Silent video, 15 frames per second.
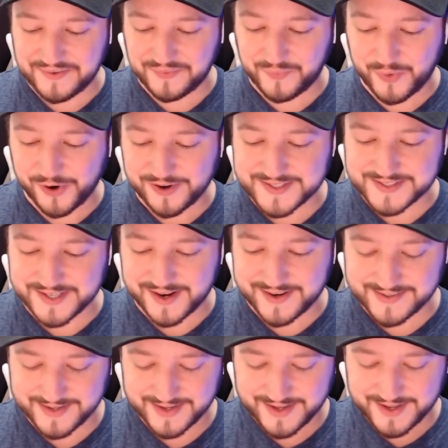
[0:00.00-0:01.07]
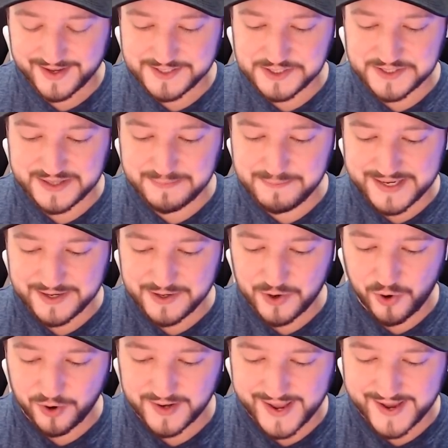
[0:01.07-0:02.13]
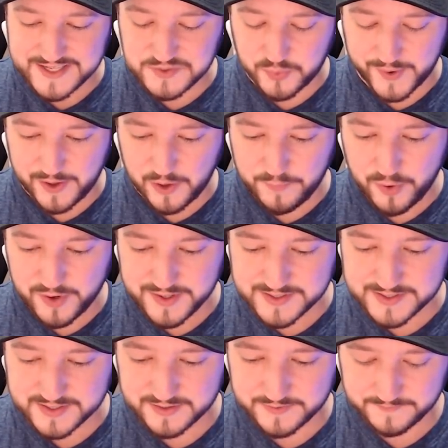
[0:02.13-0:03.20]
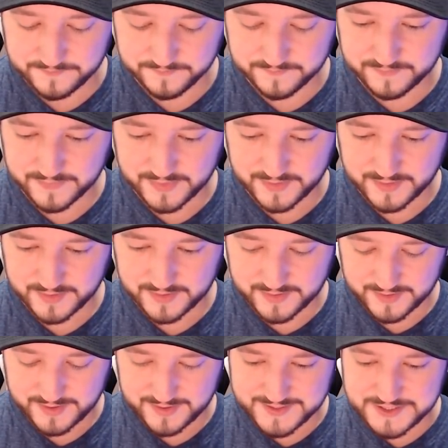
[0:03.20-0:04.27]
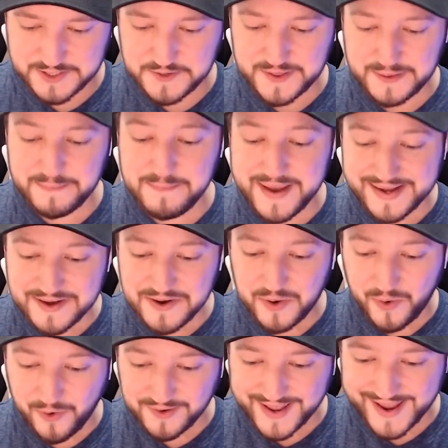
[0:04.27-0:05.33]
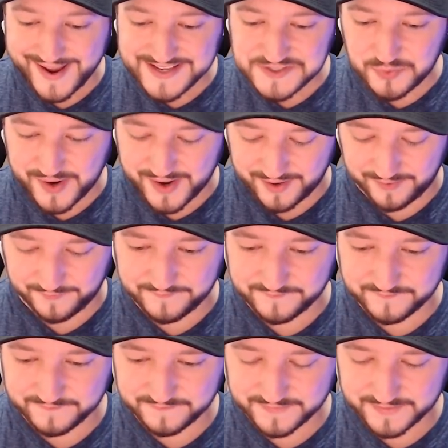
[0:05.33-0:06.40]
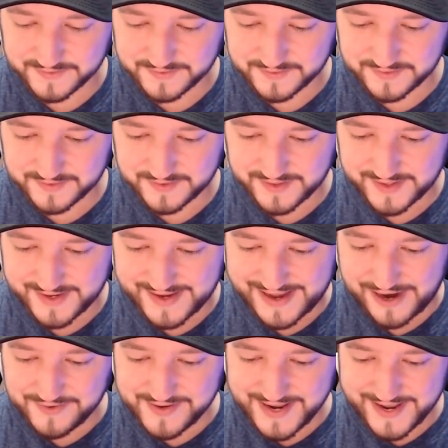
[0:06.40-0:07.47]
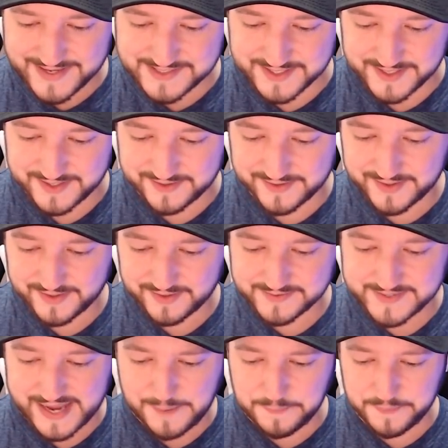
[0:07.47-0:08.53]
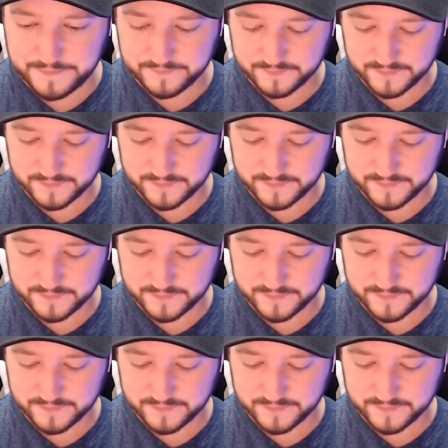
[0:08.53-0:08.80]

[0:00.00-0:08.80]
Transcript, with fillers: the work done to the Minion Horde as well, boys. To the Minion Horde as well. How nasty. Zap.